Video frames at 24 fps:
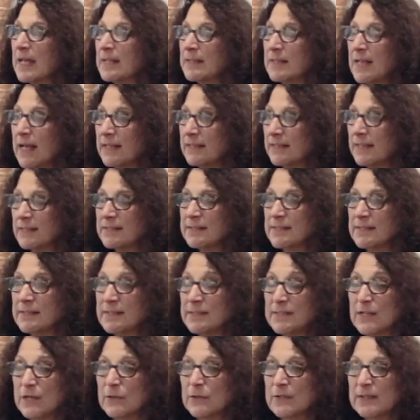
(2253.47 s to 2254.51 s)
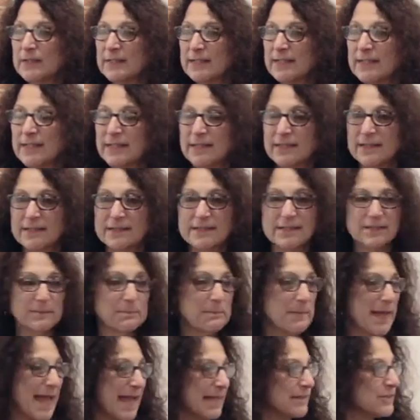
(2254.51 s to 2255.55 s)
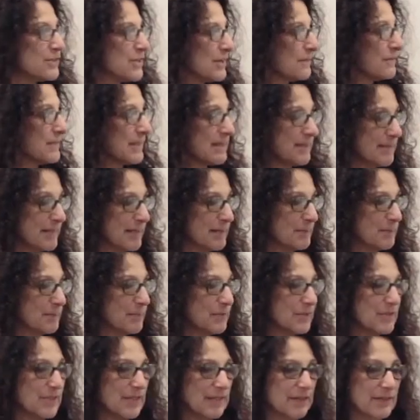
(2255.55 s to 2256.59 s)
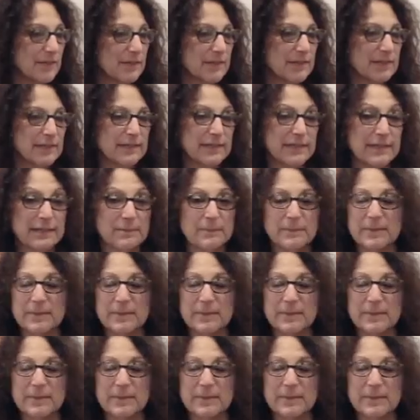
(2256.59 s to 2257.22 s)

Not necessarily to match everything particularly,